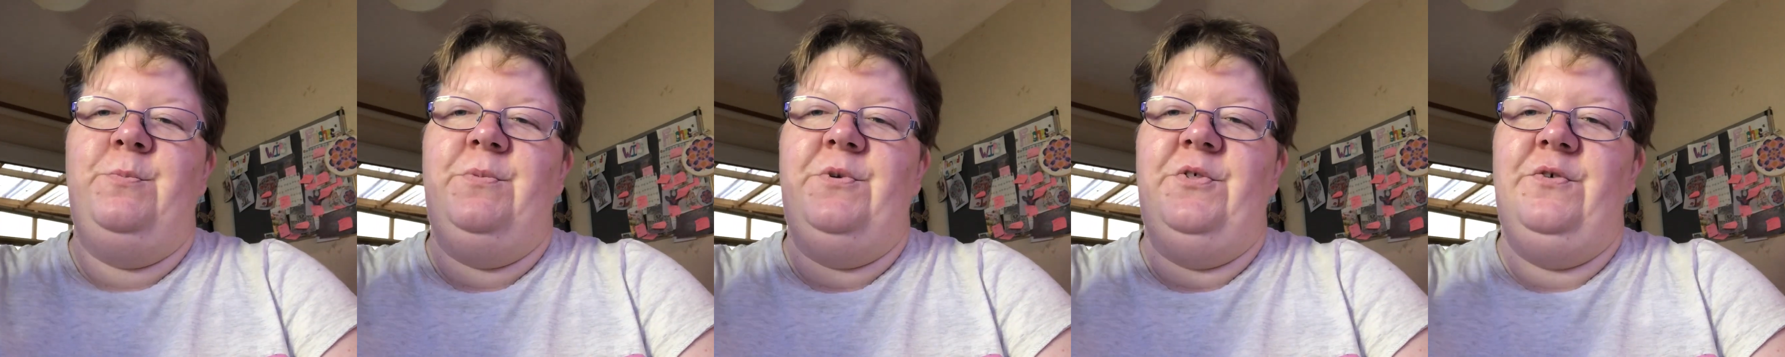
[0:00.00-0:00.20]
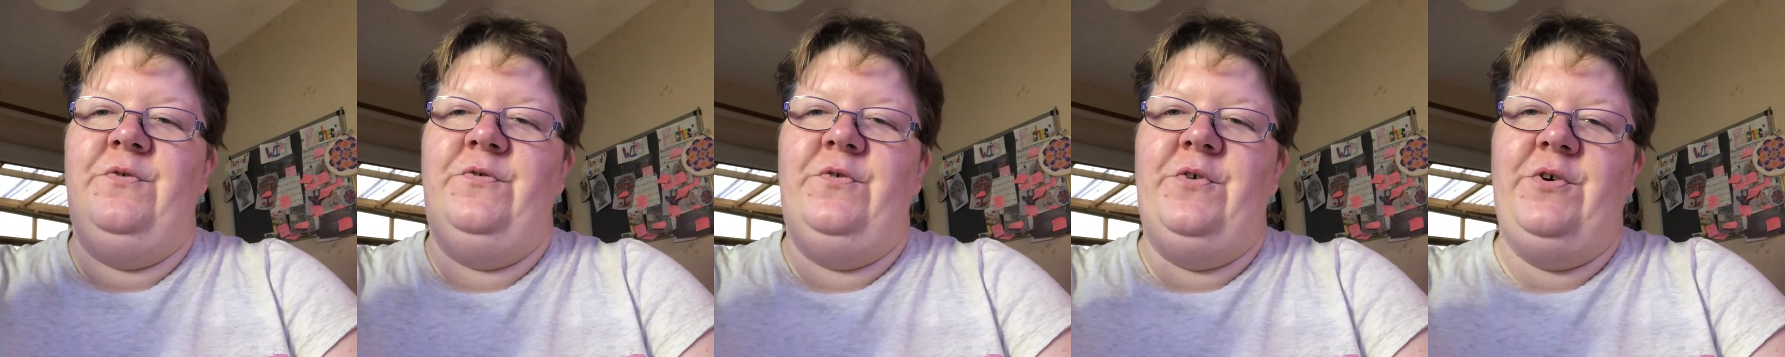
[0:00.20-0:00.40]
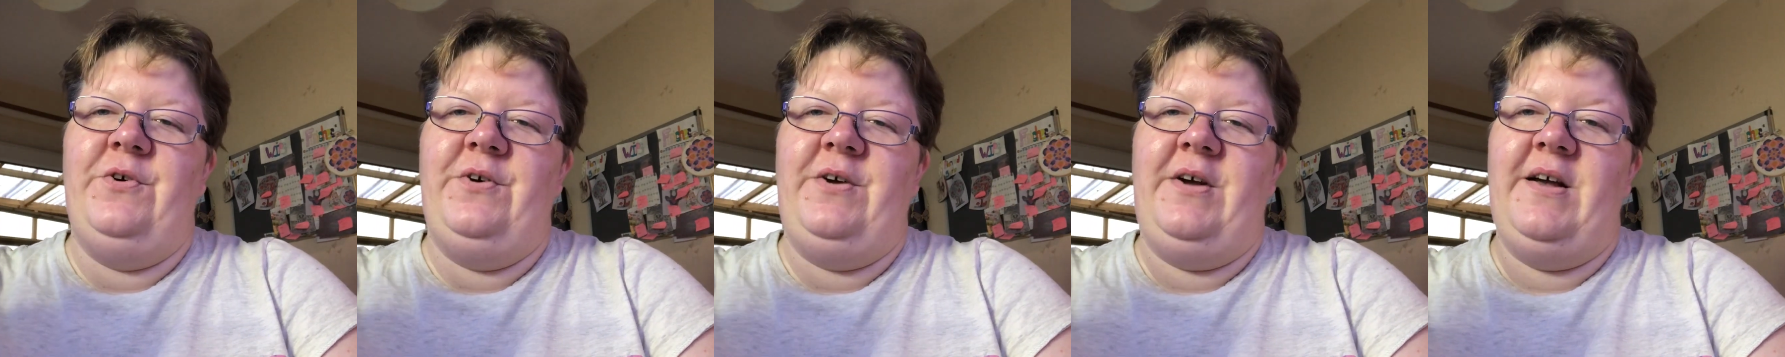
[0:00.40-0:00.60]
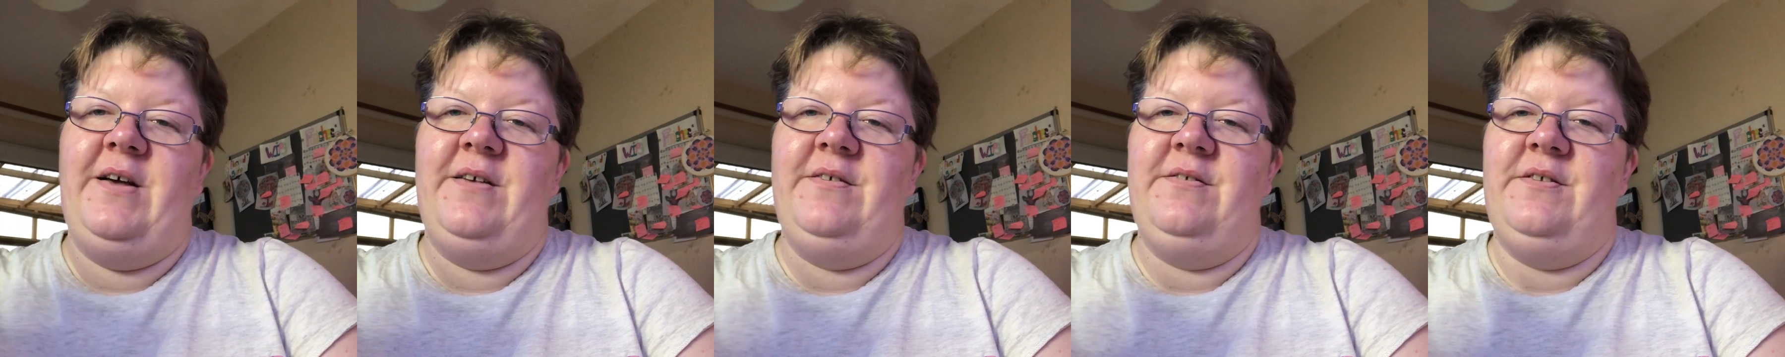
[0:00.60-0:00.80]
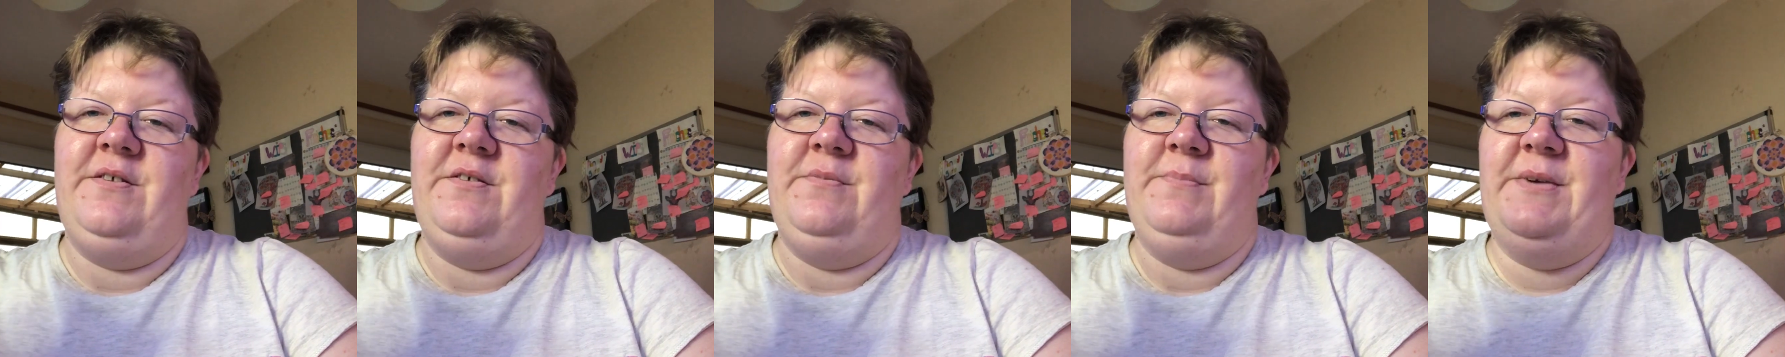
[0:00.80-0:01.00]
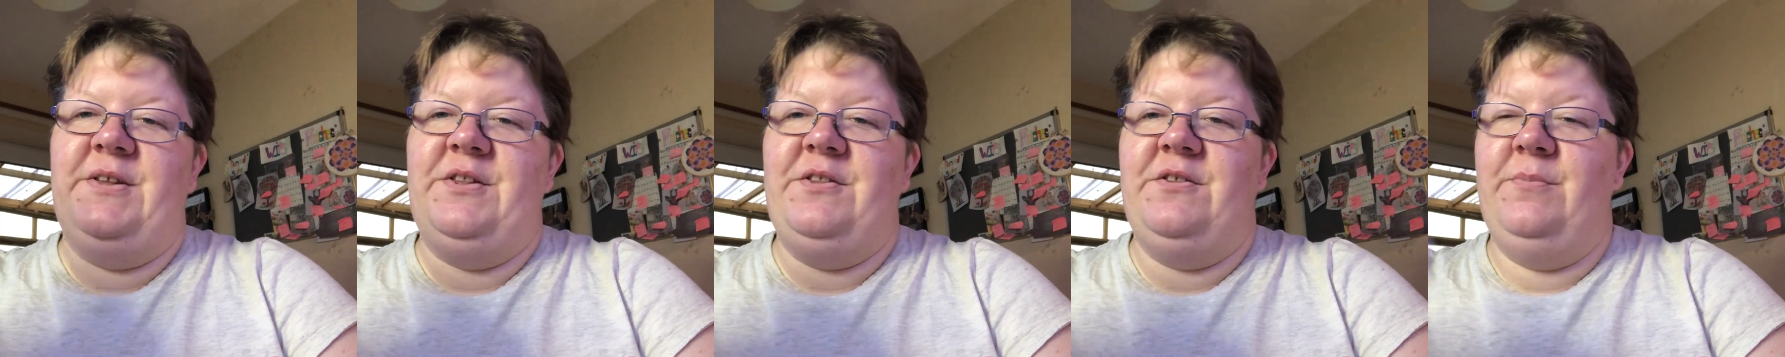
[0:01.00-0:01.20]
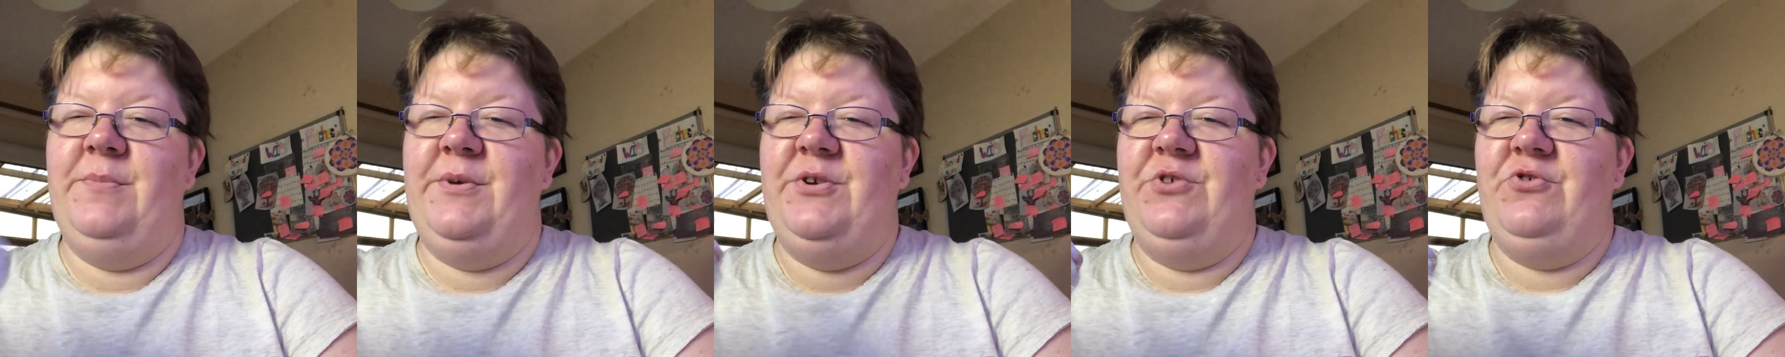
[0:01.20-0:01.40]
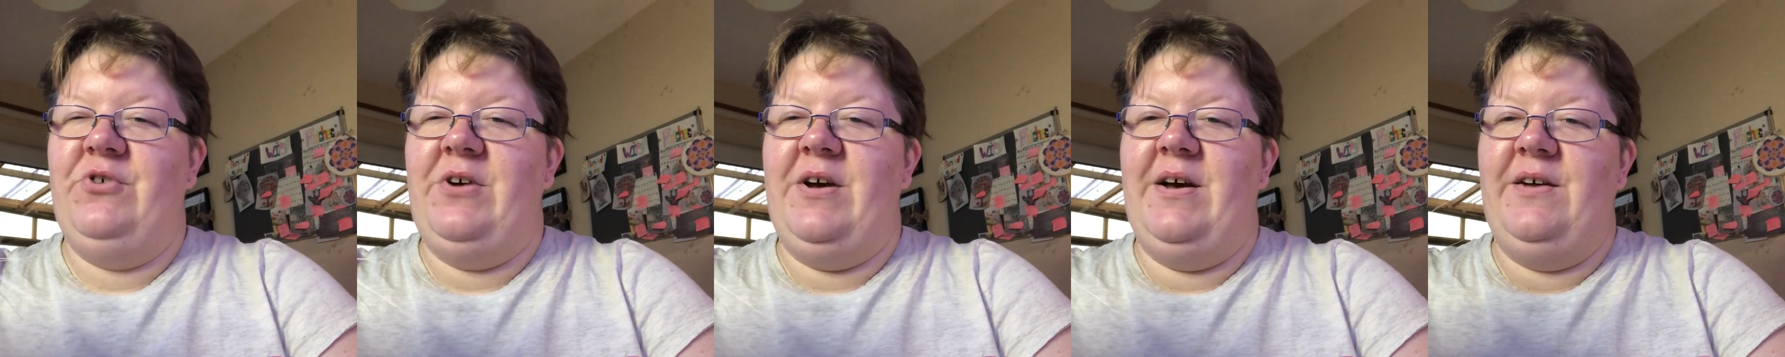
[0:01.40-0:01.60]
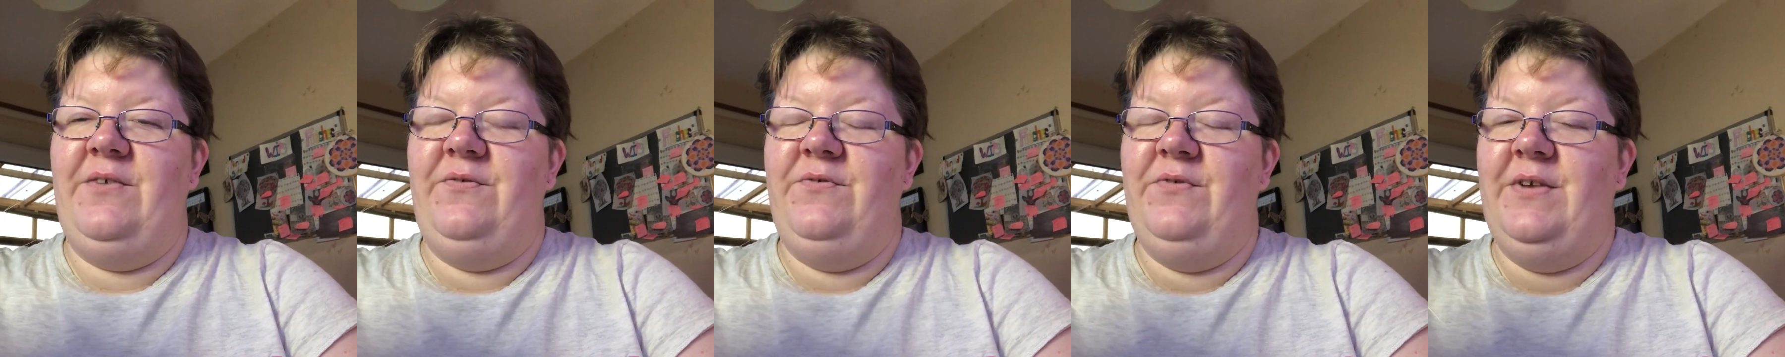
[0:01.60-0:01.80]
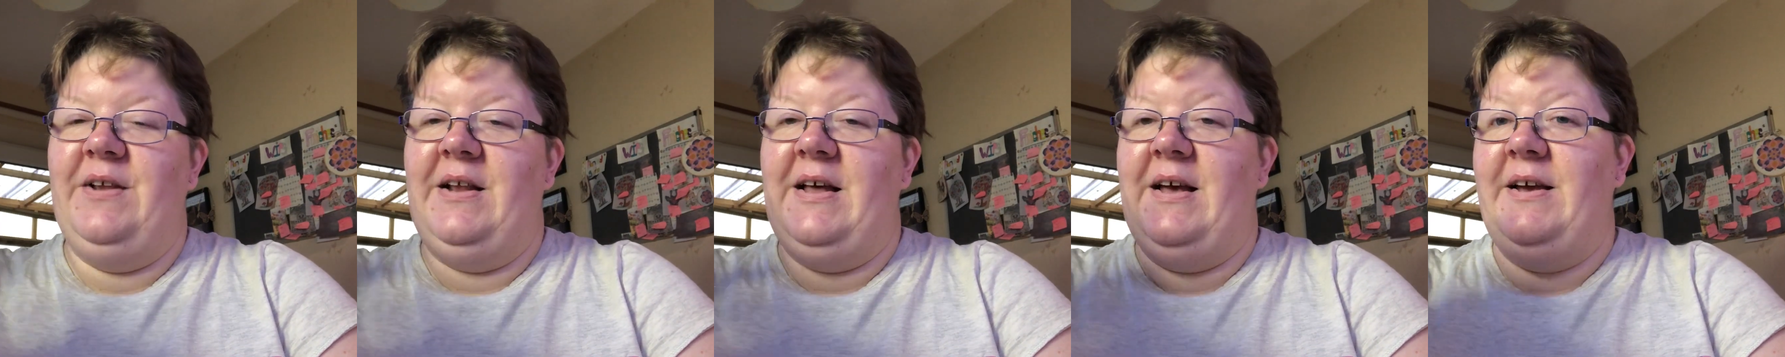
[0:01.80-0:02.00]
but the forecast is meant to be dry
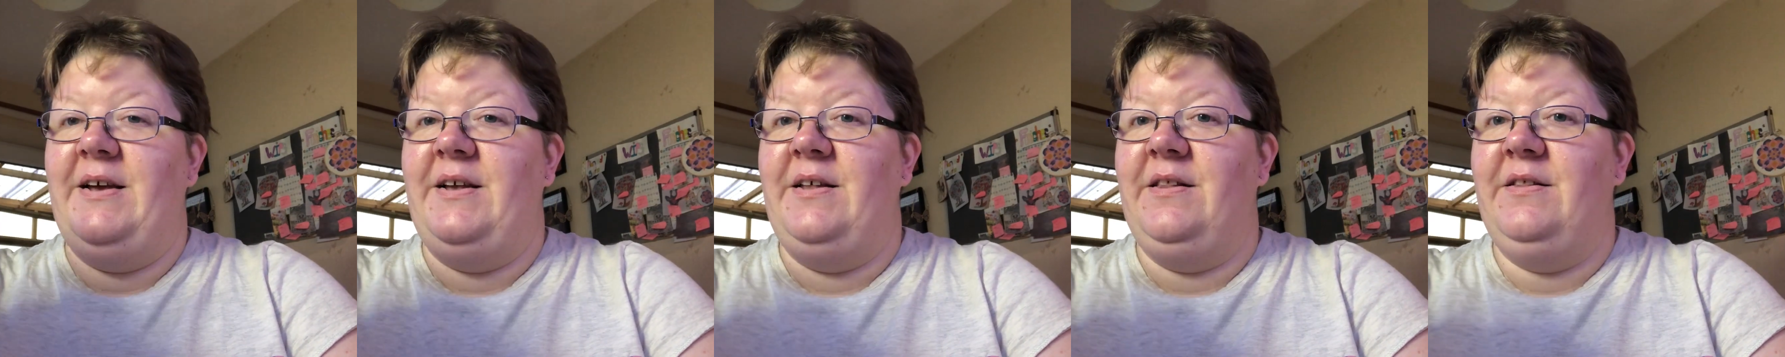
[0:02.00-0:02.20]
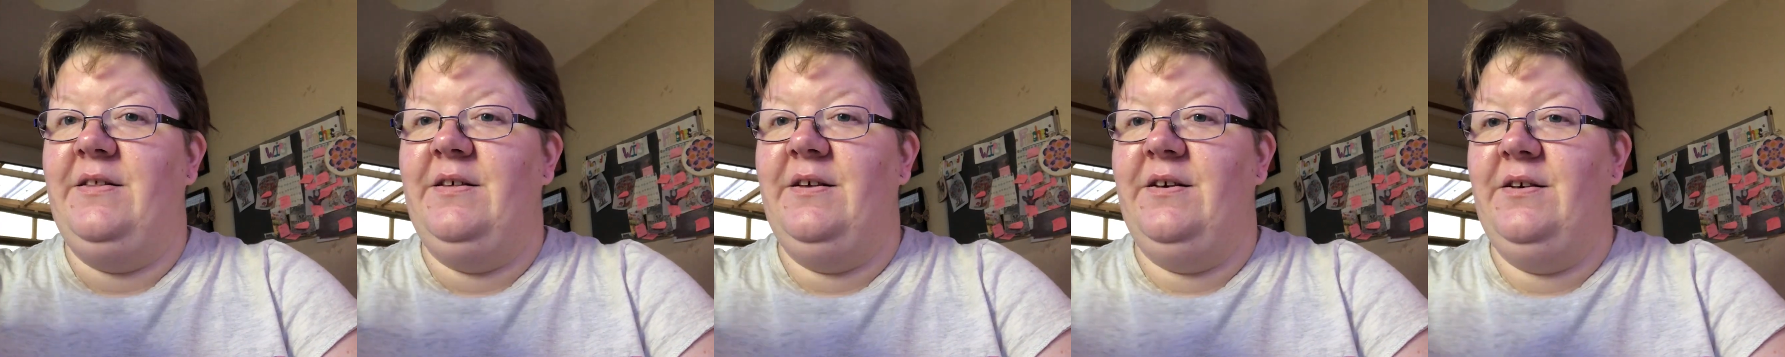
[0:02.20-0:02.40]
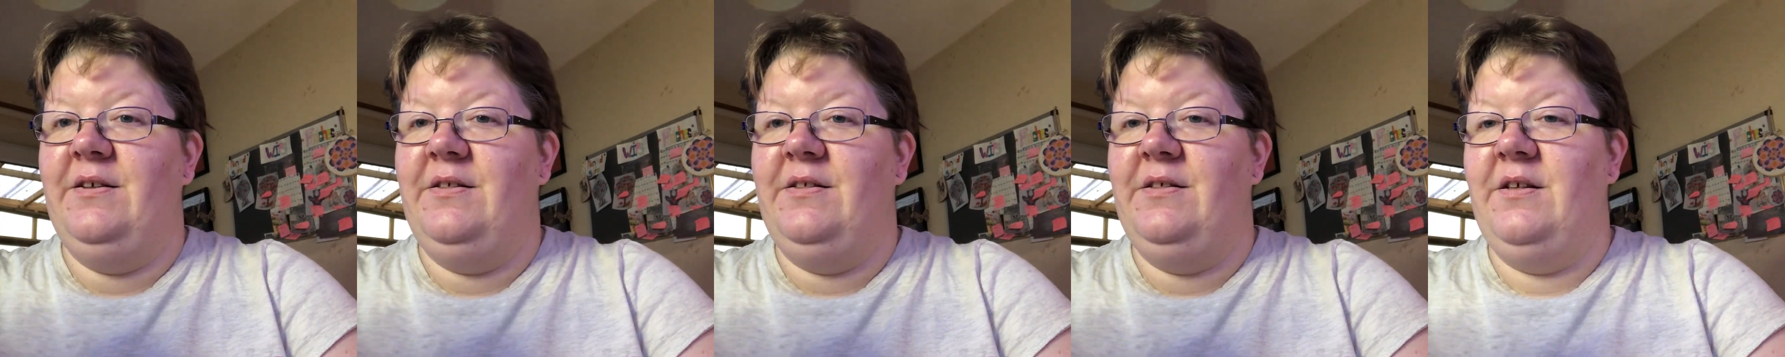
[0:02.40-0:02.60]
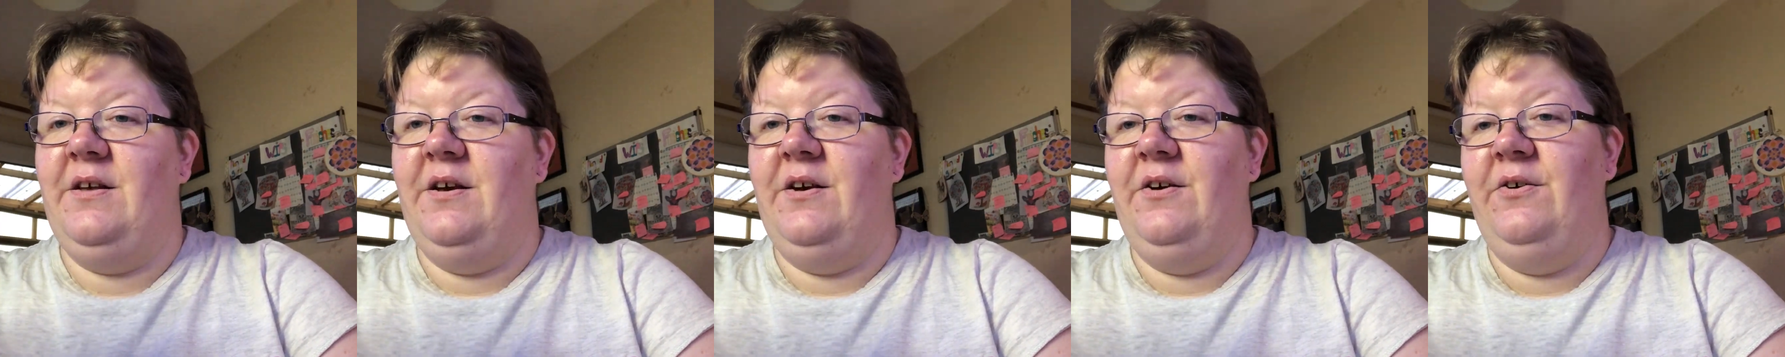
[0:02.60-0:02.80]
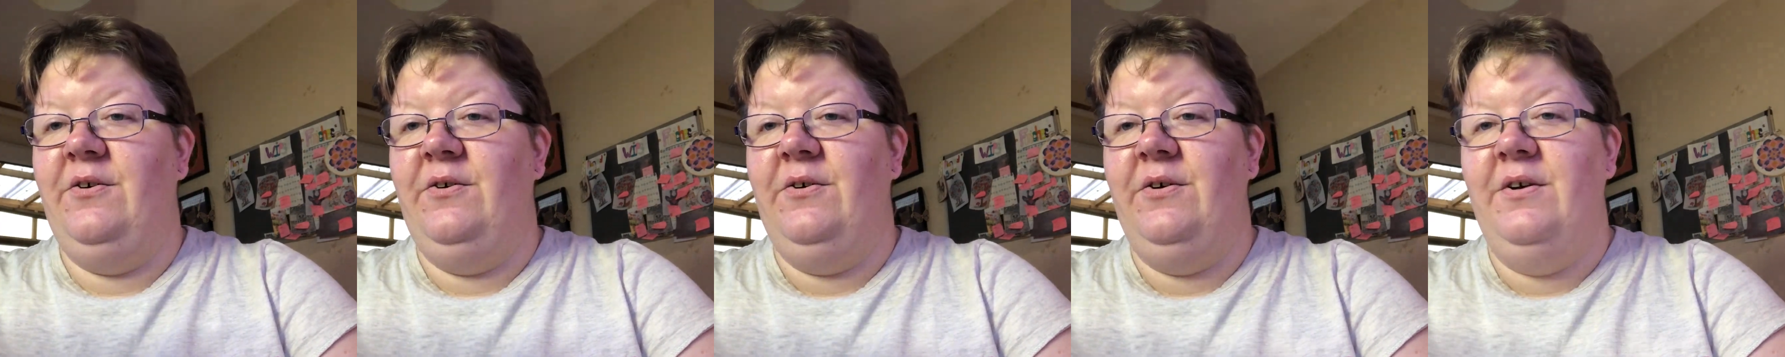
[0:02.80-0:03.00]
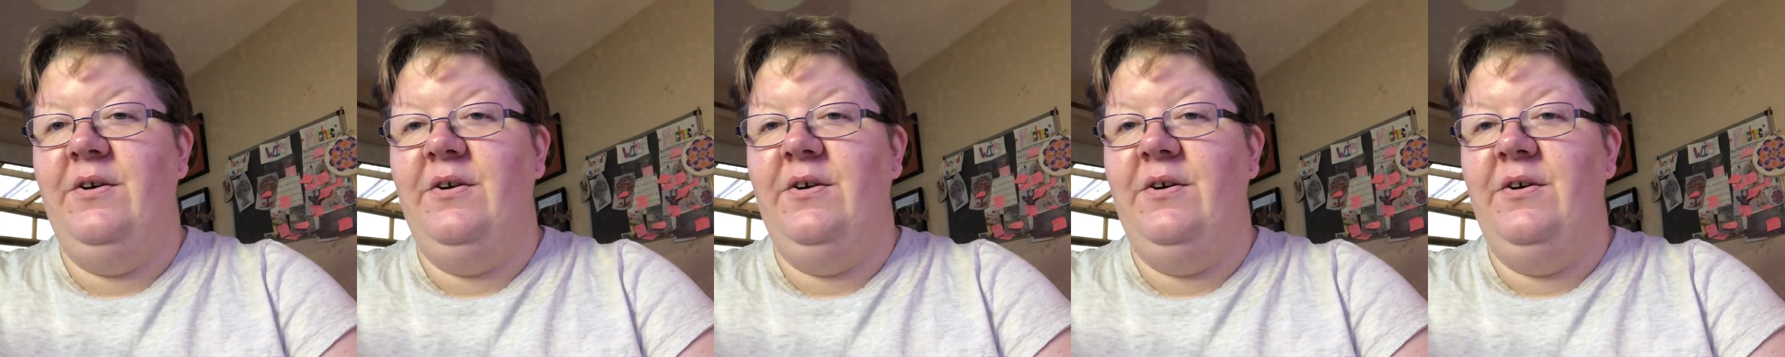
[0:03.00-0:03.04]
for later, so